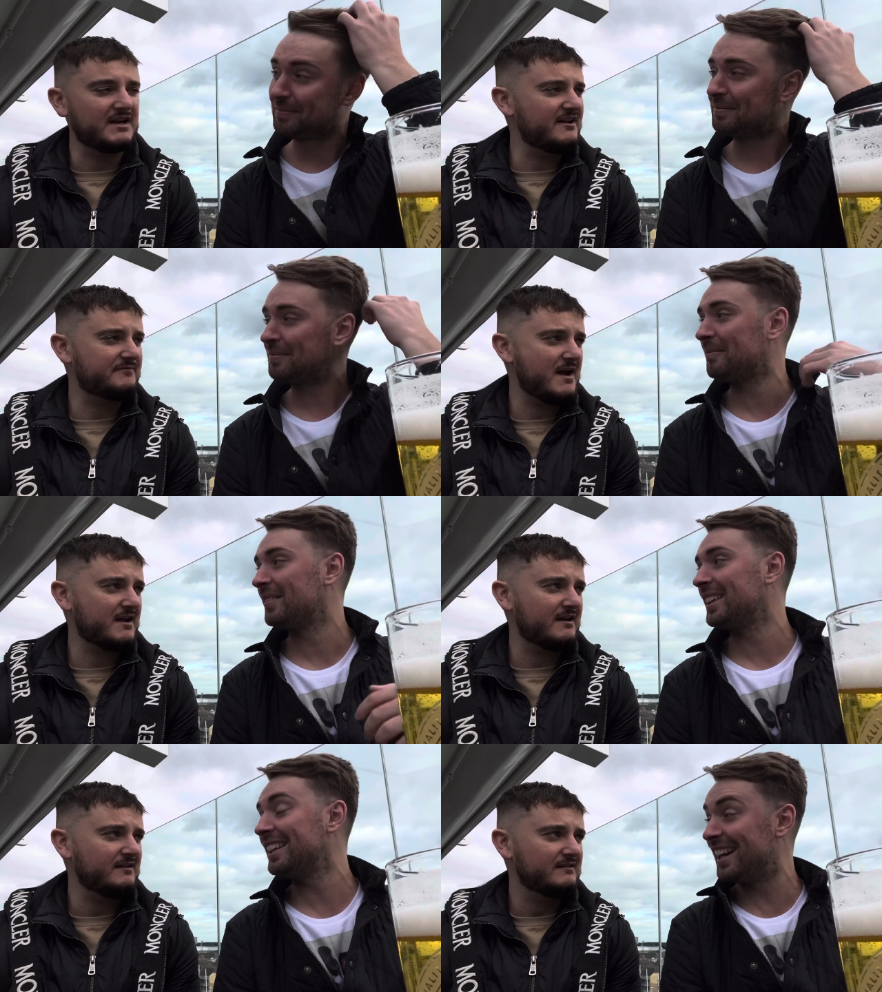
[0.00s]
Speaker 1: at left
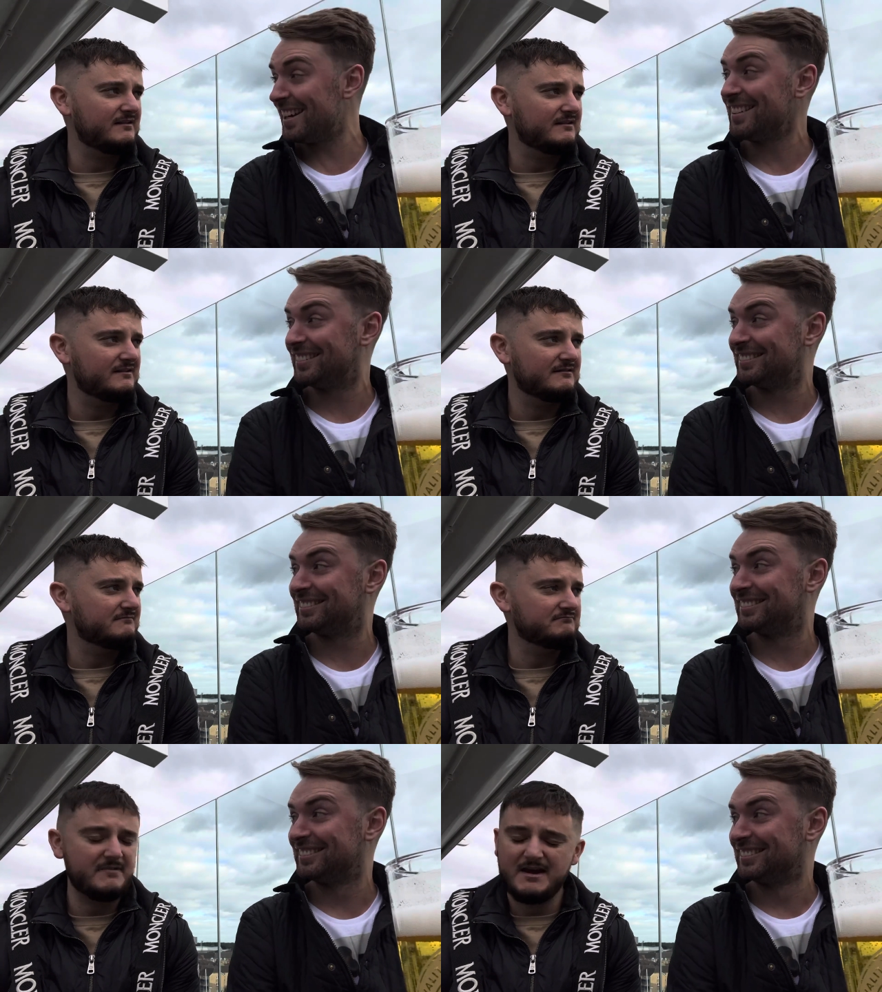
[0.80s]
back. Yeah,
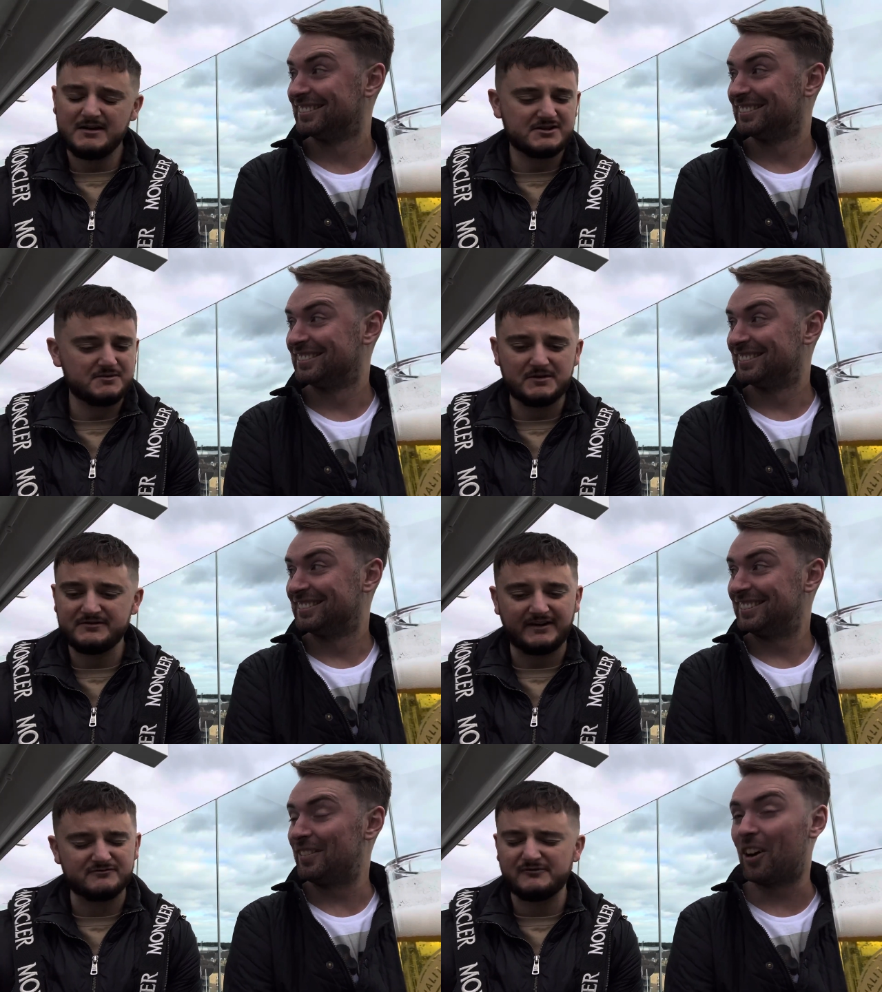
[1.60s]
mate. I'd switch
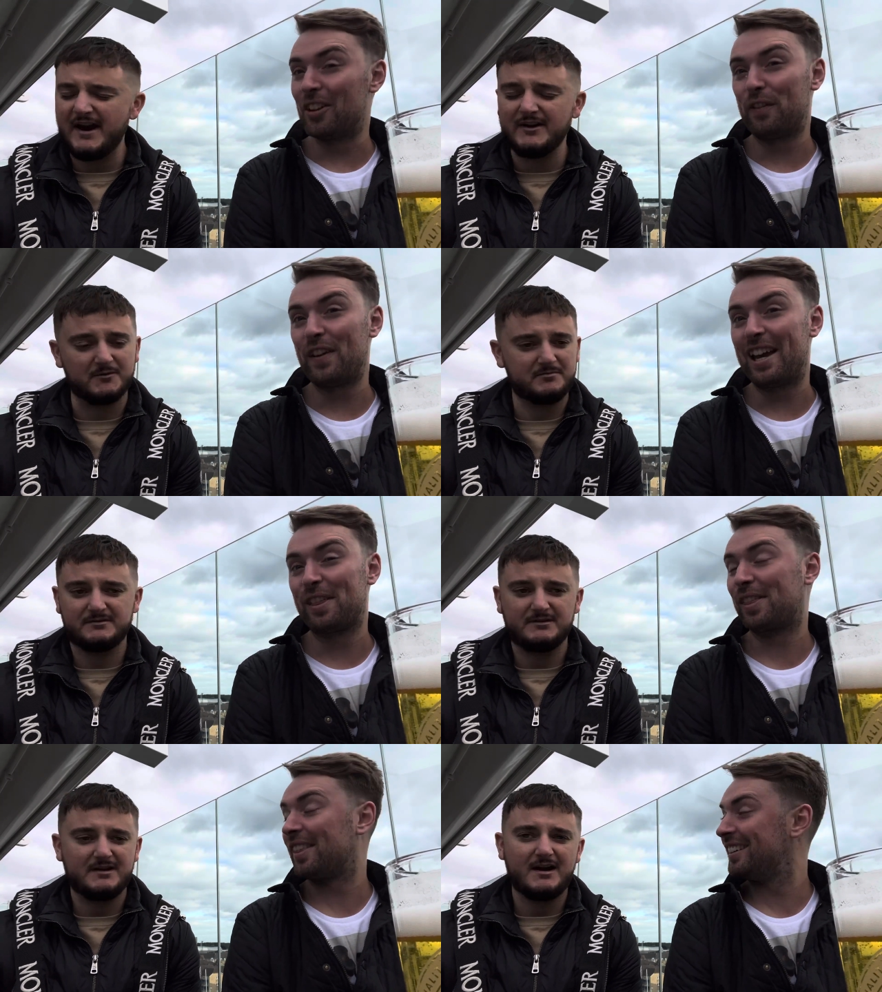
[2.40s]
things. You've got right the
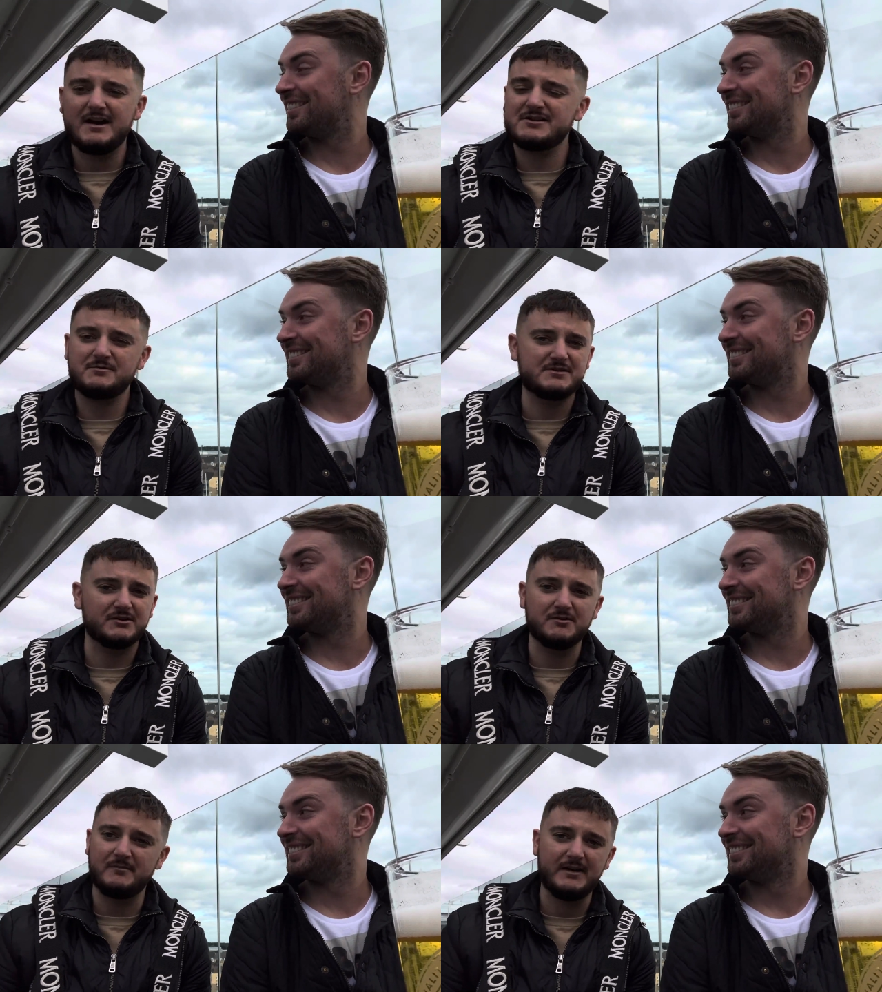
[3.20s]
faith. Up. I'd switch
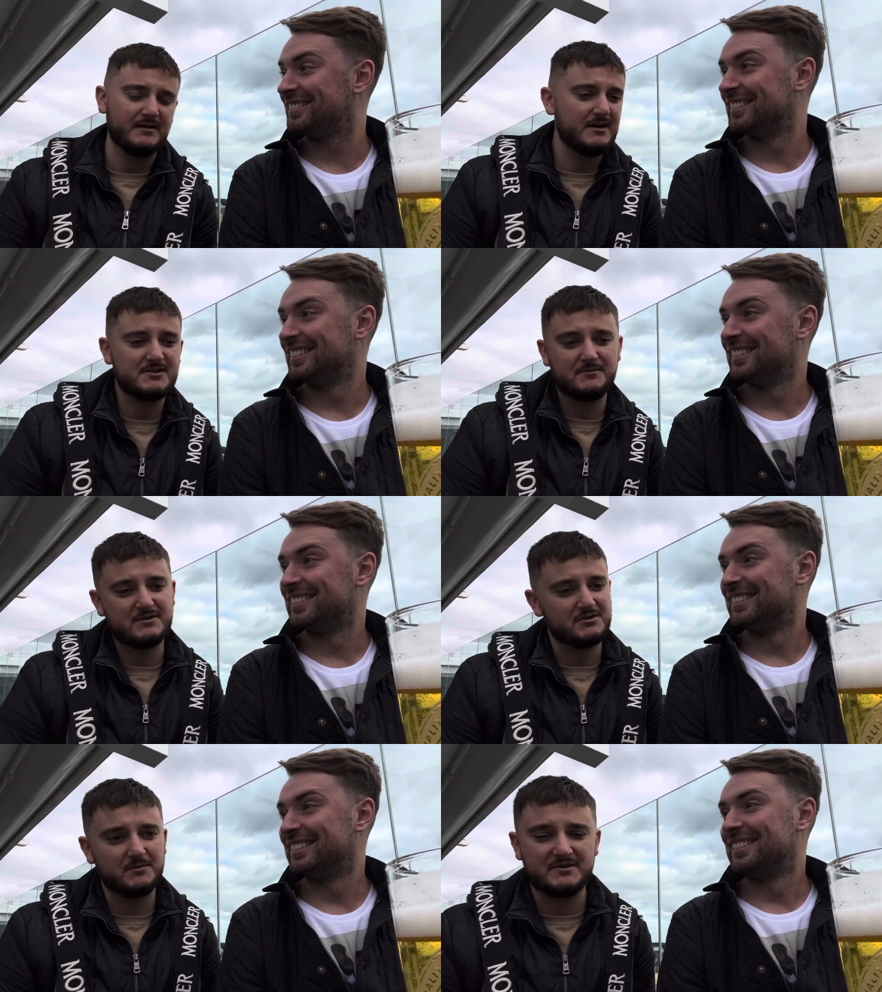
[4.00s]
it up, me. I'd
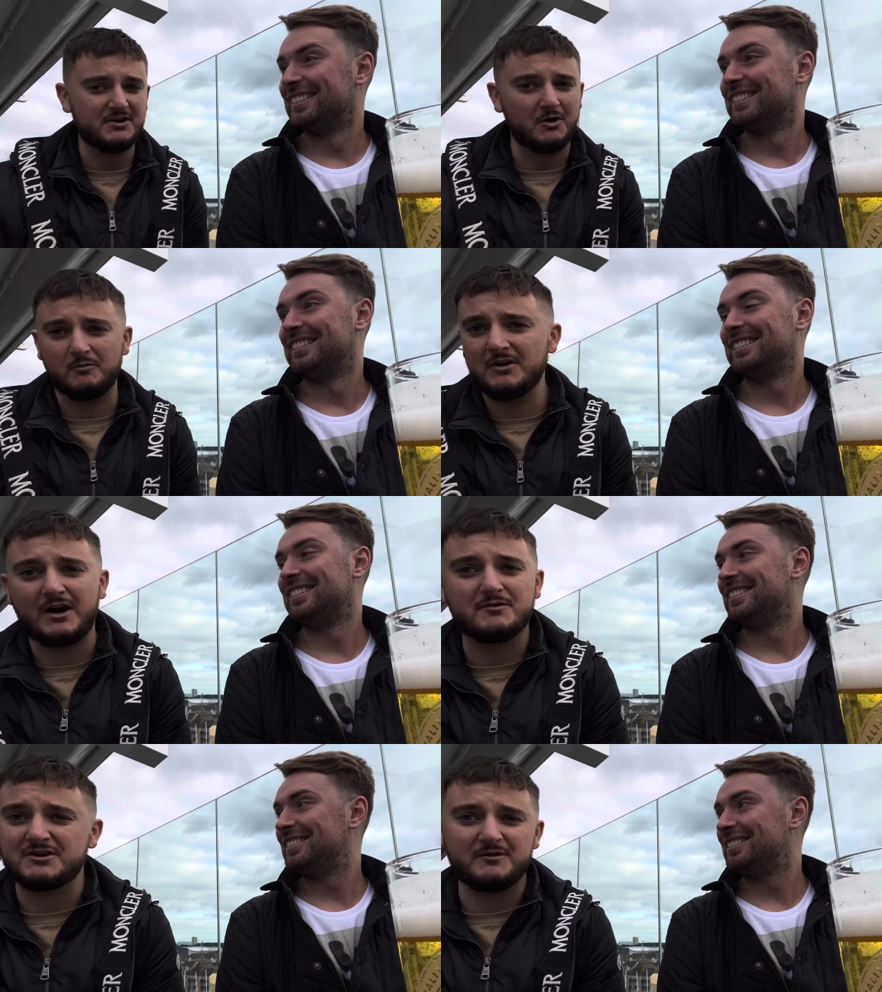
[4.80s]
switch it up. It's not. Look
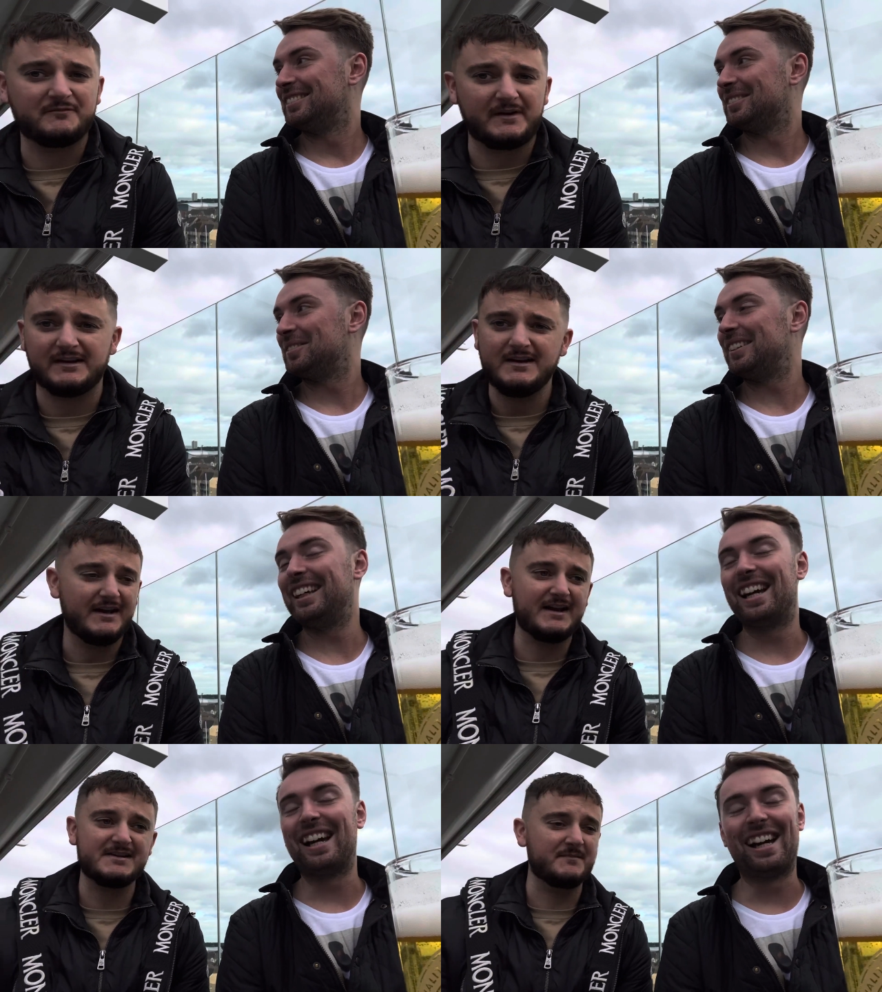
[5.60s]
how shit we've been.
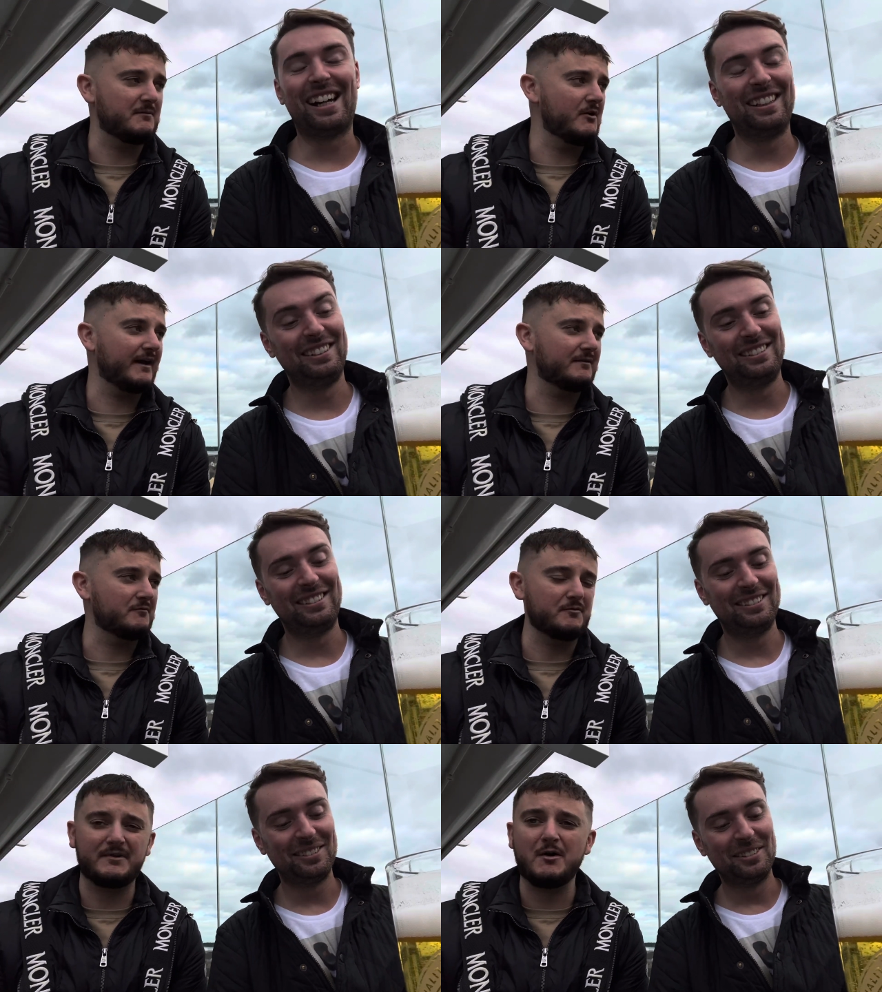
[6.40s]
Yeah. It hasn't been working.
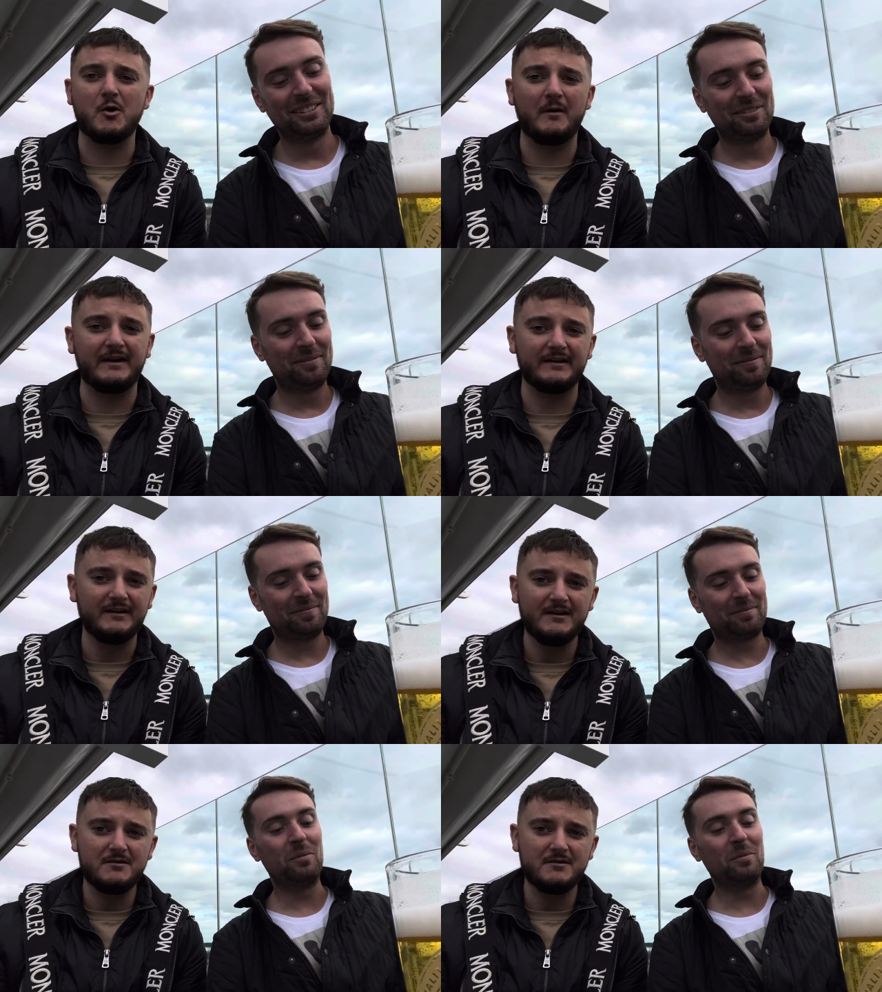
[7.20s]
We're without a win.